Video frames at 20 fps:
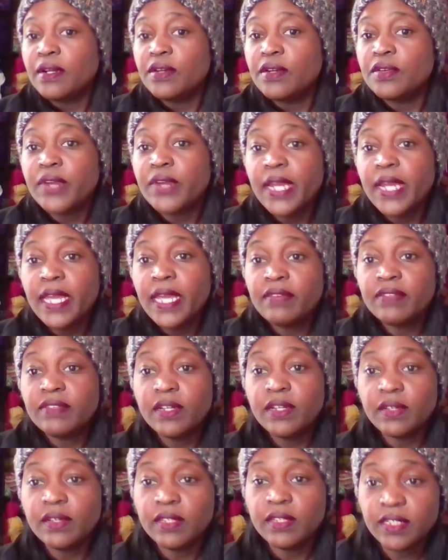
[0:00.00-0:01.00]
gray,
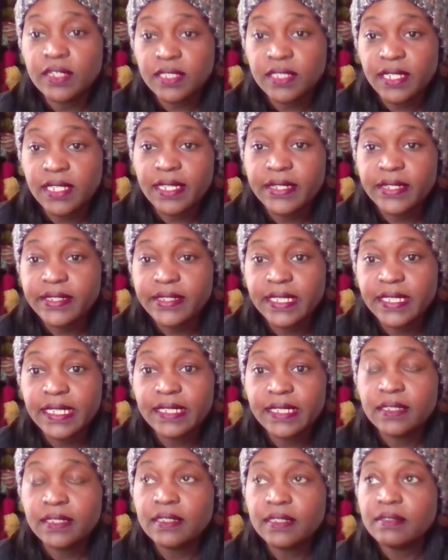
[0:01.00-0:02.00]
even though it looks like there's
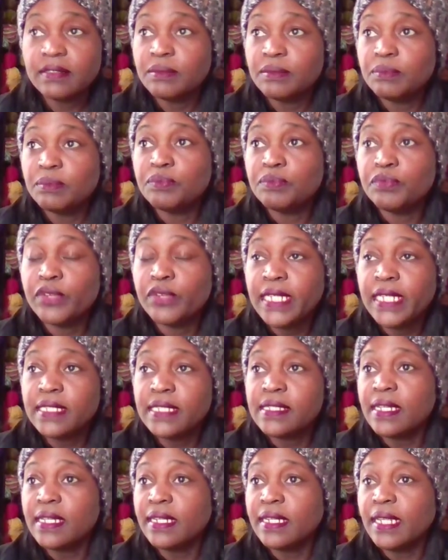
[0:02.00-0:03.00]
bright
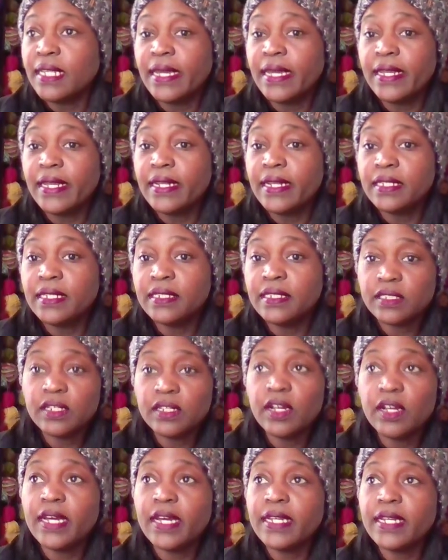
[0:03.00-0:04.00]
sunlight. It's
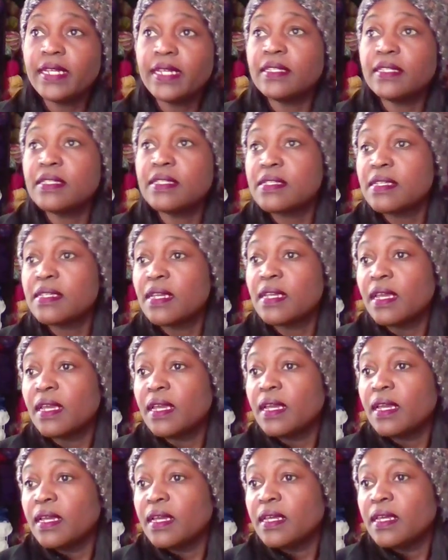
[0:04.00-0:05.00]
not. It's
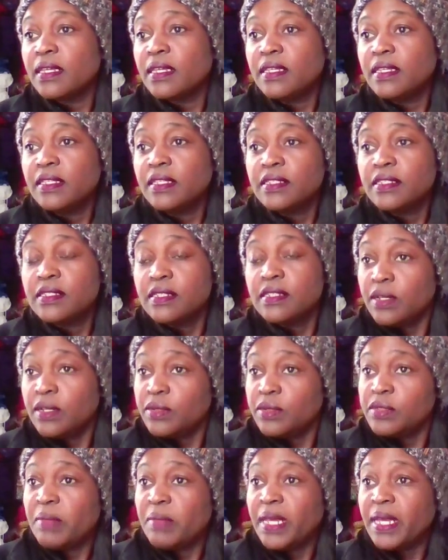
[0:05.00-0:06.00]

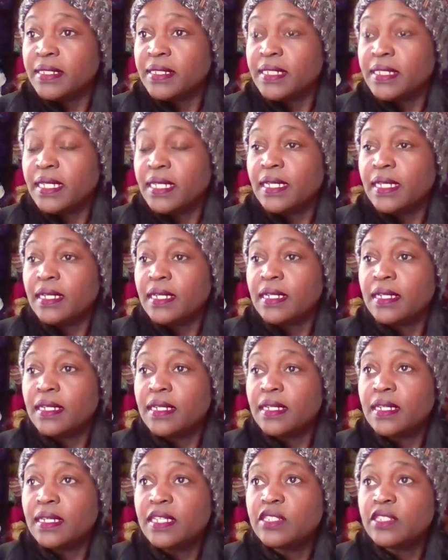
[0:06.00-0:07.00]
snow's melting,
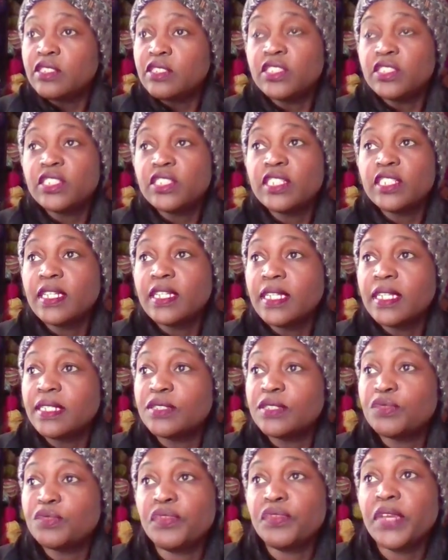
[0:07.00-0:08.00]
it's chilly,
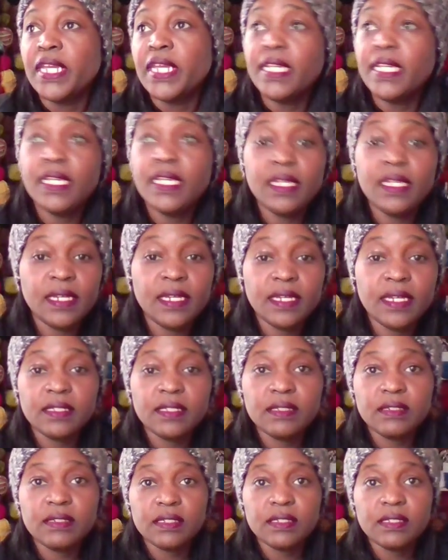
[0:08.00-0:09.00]
it's rainy,
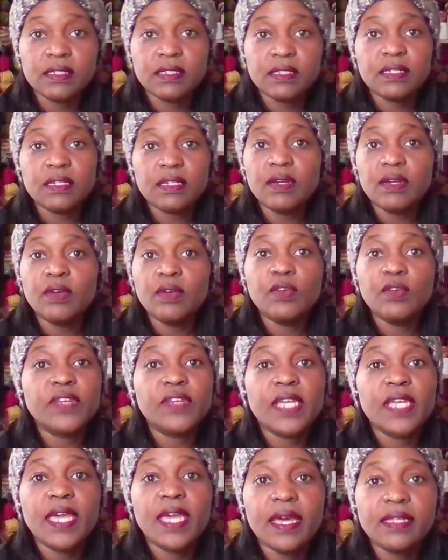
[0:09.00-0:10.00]
it's just
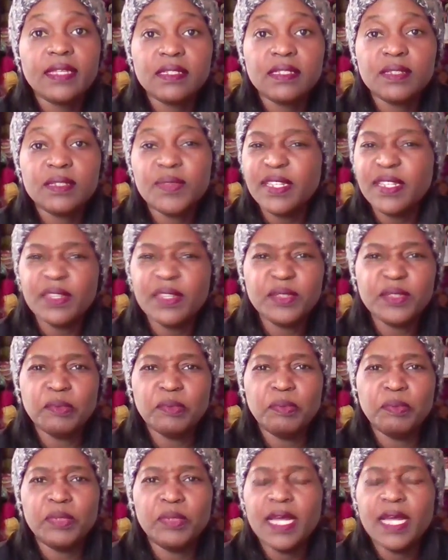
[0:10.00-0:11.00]
overcast. It's one of those
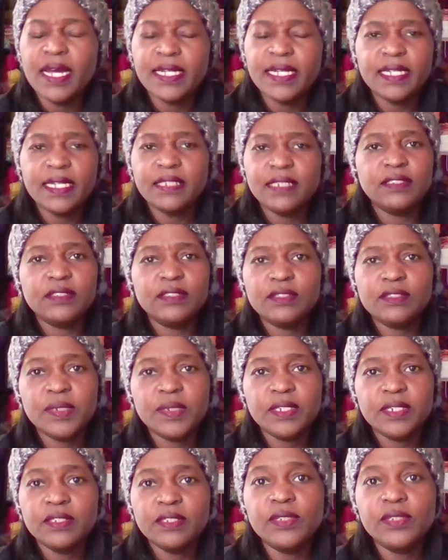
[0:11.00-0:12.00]
blah days you just
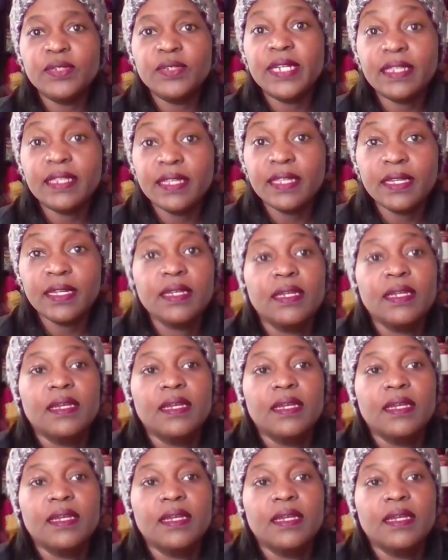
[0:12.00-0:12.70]
want to do nothing,